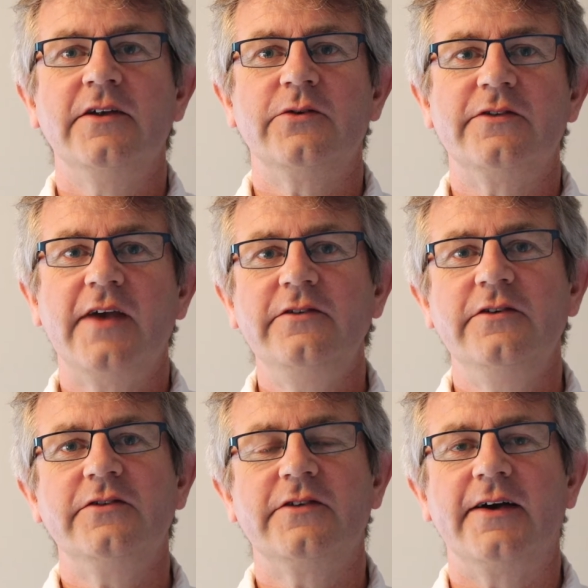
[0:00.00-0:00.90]
to assess
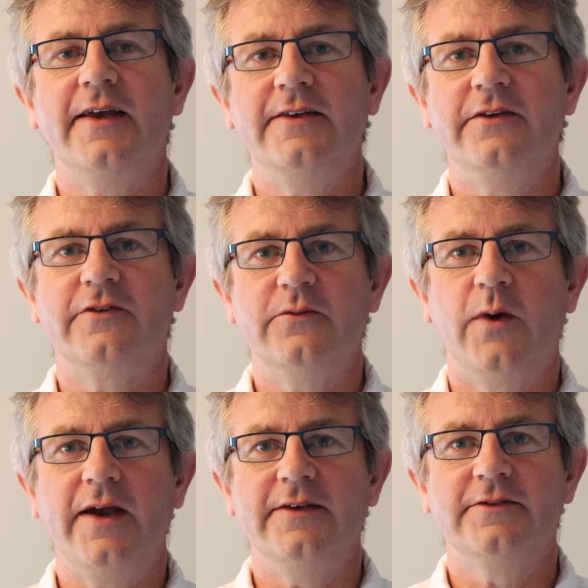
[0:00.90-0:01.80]
your site in different
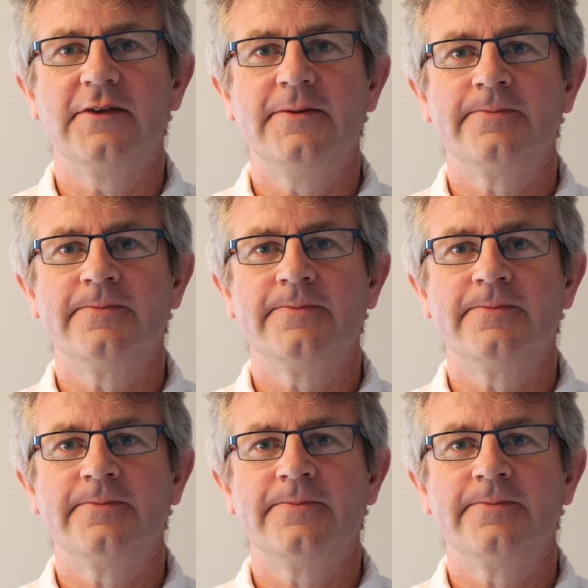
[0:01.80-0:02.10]
ways.